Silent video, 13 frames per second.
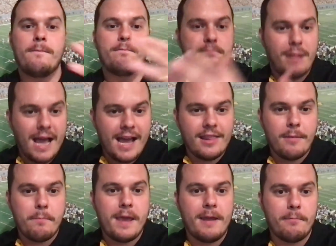by the
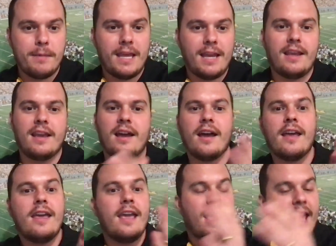Pitt media
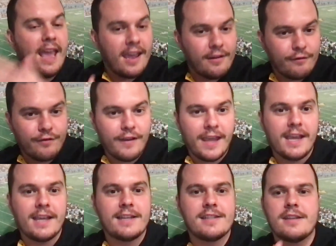and
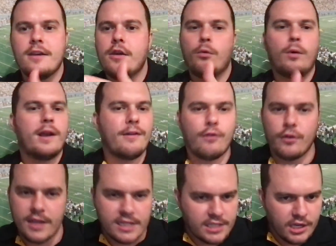fans whenever
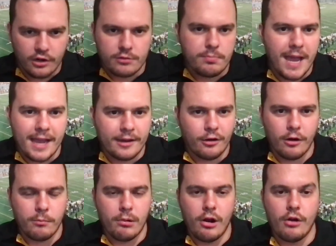this year's
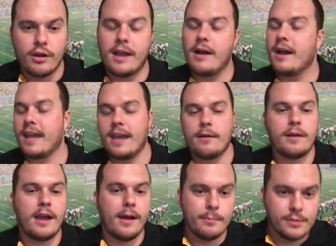backyard brawl again
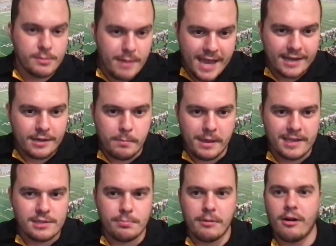comes back to
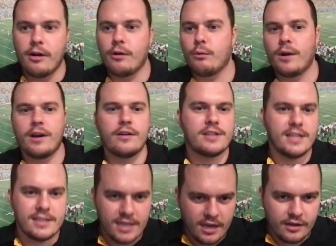Pittsburgh, rears
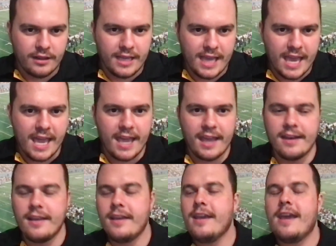its ugly head,
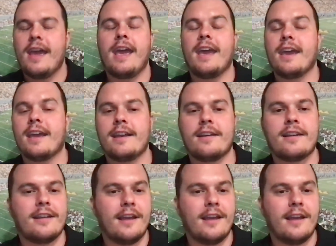and